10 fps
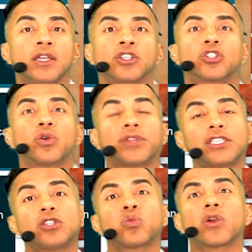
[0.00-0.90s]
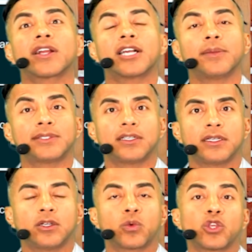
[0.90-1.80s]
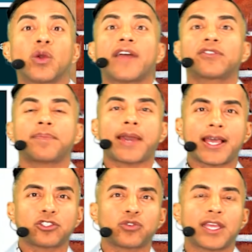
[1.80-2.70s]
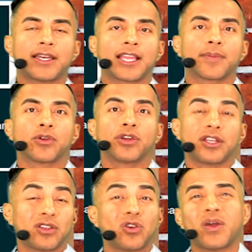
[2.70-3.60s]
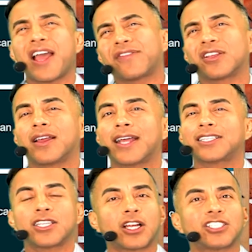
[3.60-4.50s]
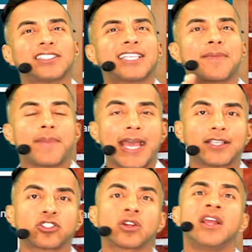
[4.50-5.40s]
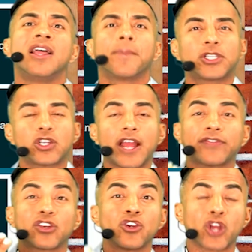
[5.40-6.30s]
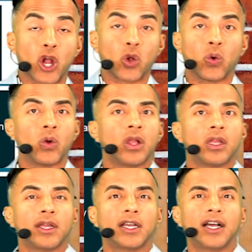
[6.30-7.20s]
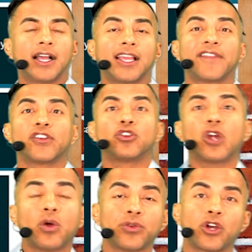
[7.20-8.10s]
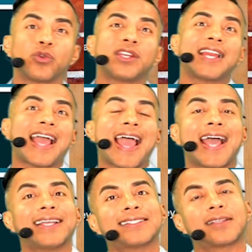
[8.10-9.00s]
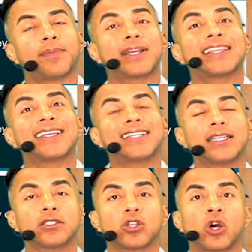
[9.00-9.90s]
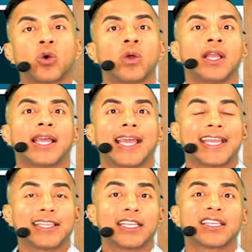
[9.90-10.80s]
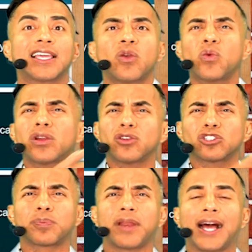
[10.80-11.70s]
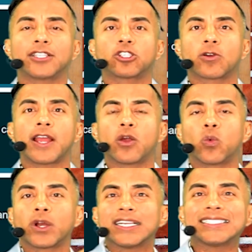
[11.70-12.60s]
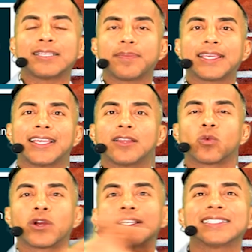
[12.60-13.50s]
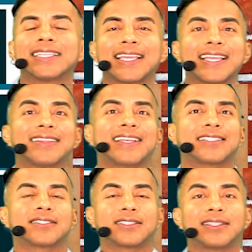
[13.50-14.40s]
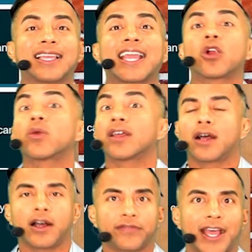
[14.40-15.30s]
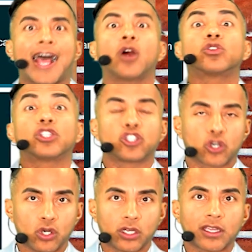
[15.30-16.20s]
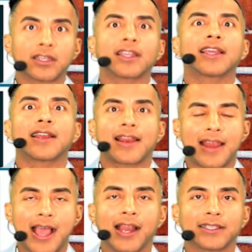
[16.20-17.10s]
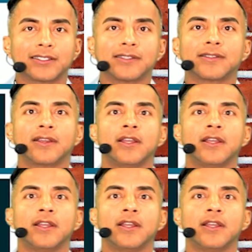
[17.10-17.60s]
So this is where it comes into where you have to master that neighborhood, and you don't have to actually. I shouldn't say master, but you have to know. And if you don't know, you need to ask somebody that does know, and then get where those plots are at. Where does it begin? Where does it end? That's the area of the house that you're looking to get an analysis.